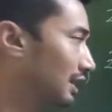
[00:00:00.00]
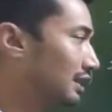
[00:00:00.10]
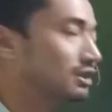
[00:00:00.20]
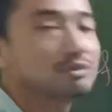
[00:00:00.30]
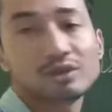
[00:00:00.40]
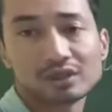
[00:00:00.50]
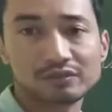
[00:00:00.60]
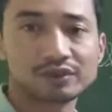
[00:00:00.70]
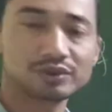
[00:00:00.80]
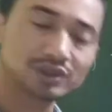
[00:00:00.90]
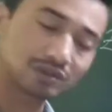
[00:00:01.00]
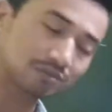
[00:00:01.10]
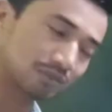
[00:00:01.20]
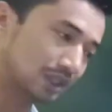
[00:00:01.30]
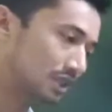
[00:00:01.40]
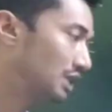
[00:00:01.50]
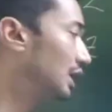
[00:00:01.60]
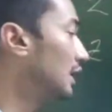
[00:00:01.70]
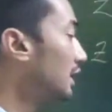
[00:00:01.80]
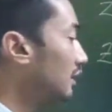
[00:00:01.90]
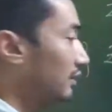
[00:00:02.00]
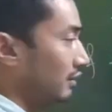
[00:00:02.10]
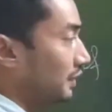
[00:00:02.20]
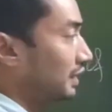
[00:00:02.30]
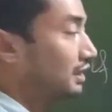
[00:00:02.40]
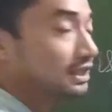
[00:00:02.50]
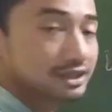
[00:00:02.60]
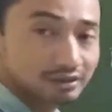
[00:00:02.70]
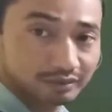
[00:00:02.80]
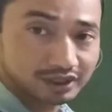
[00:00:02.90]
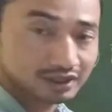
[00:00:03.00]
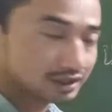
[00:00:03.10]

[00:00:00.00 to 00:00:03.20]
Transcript: I had a small confusion, but remaining things remains the